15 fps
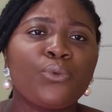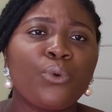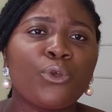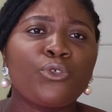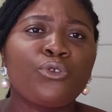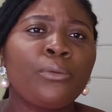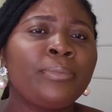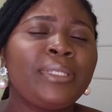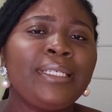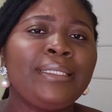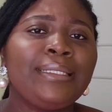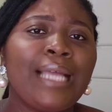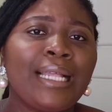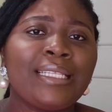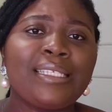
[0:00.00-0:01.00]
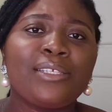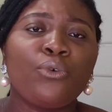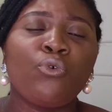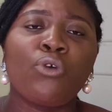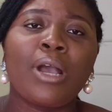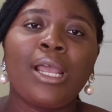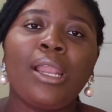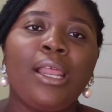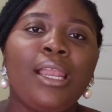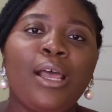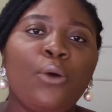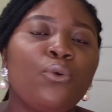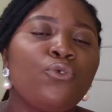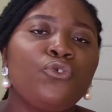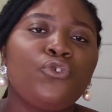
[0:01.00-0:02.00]
to, or something that, oh,
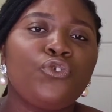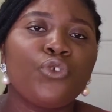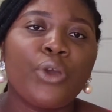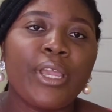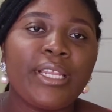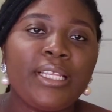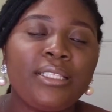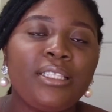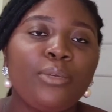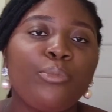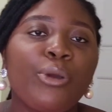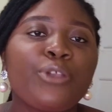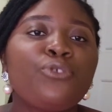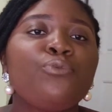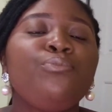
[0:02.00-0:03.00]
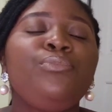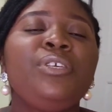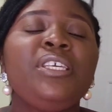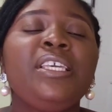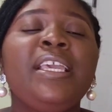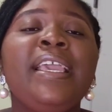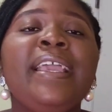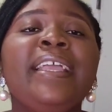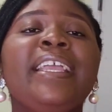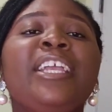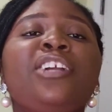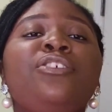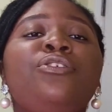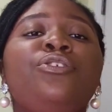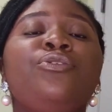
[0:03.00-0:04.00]
Canada owes you or anything, but it would be
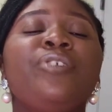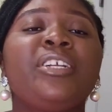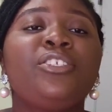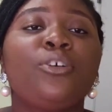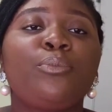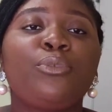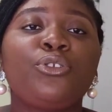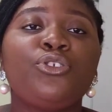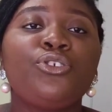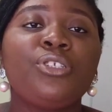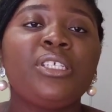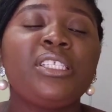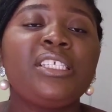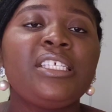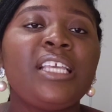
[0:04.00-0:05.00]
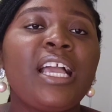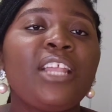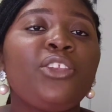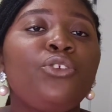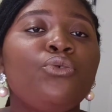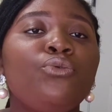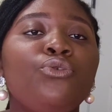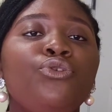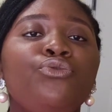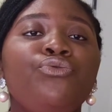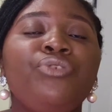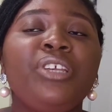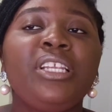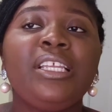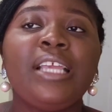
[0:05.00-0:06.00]
a great opportunity, and you would
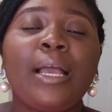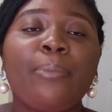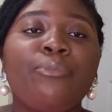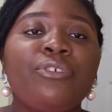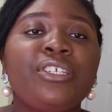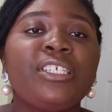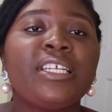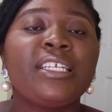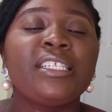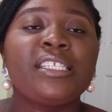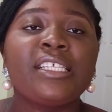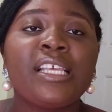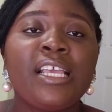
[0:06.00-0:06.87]
really appreciate